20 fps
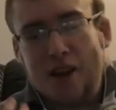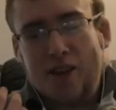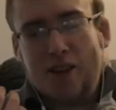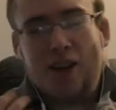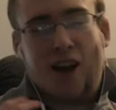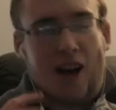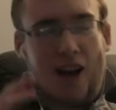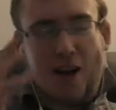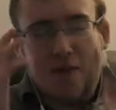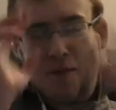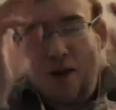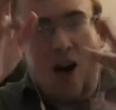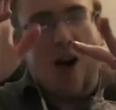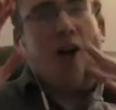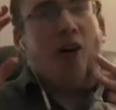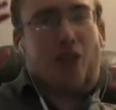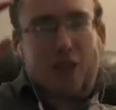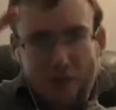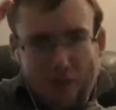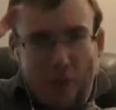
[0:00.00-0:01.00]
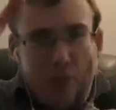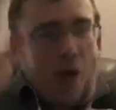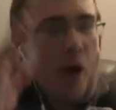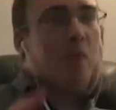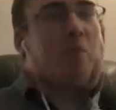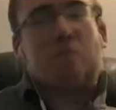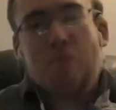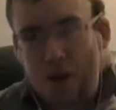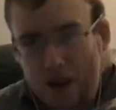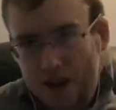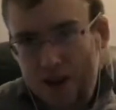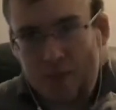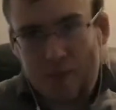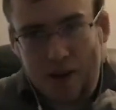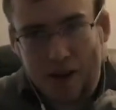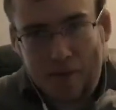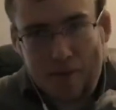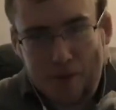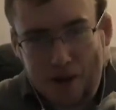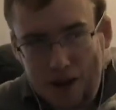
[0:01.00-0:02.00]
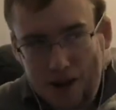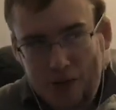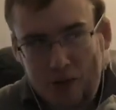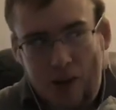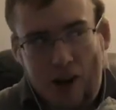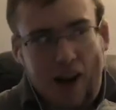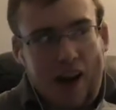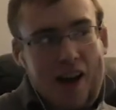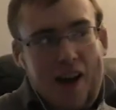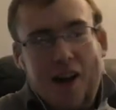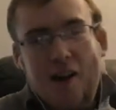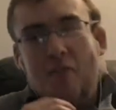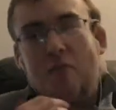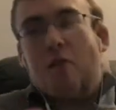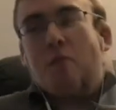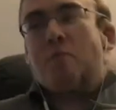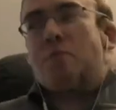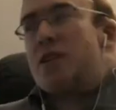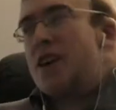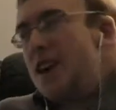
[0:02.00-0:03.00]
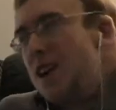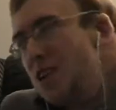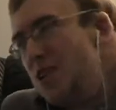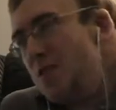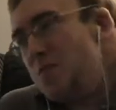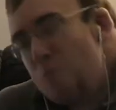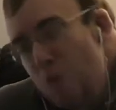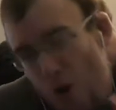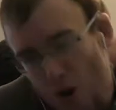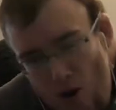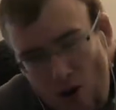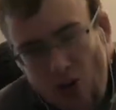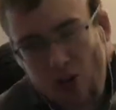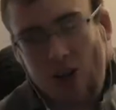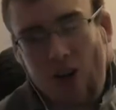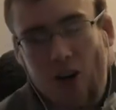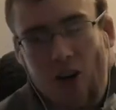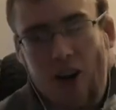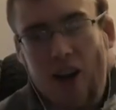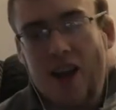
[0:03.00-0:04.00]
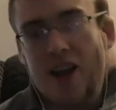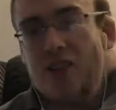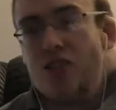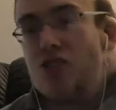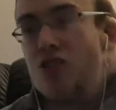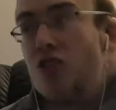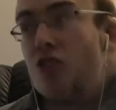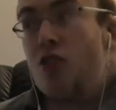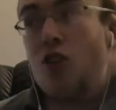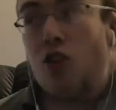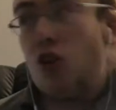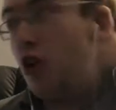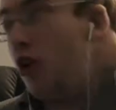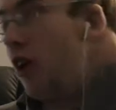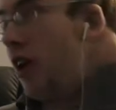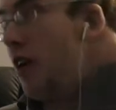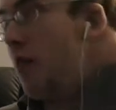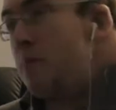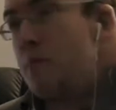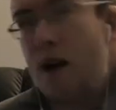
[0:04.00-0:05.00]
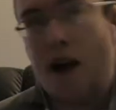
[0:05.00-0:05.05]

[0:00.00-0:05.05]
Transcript: Tom Holland is the best Spider-Man, by the way. But Peter Parker is just looking